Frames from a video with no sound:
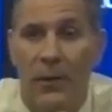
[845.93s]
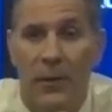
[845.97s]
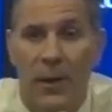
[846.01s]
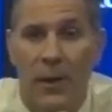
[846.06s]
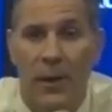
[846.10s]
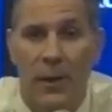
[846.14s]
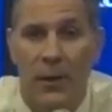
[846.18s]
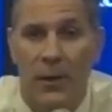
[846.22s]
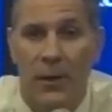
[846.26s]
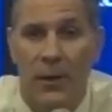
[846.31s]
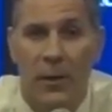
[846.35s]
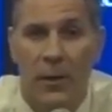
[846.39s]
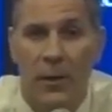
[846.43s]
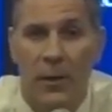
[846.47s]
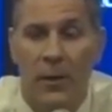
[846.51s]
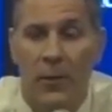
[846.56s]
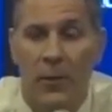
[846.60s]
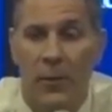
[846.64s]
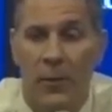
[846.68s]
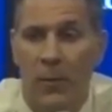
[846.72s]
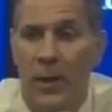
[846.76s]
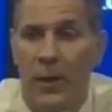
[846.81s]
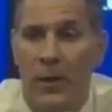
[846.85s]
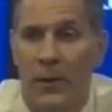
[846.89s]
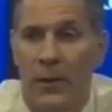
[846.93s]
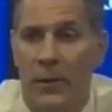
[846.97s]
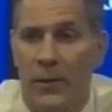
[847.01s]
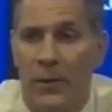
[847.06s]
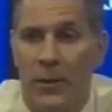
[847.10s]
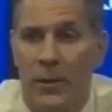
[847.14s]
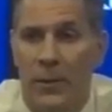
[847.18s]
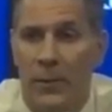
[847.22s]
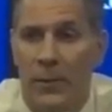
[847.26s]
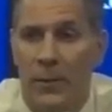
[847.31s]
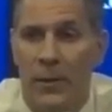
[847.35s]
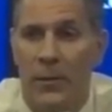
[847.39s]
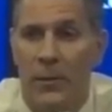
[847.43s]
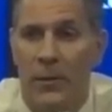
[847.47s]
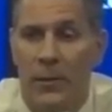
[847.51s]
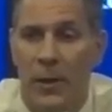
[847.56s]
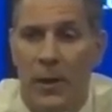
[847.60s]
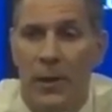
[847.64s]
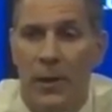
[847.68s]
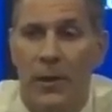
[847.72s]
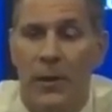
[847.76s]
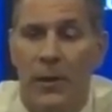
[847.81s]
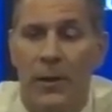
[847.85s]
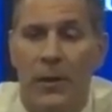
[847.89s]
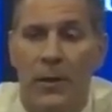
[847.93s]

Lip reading: You can't wait, or it's going to be too late.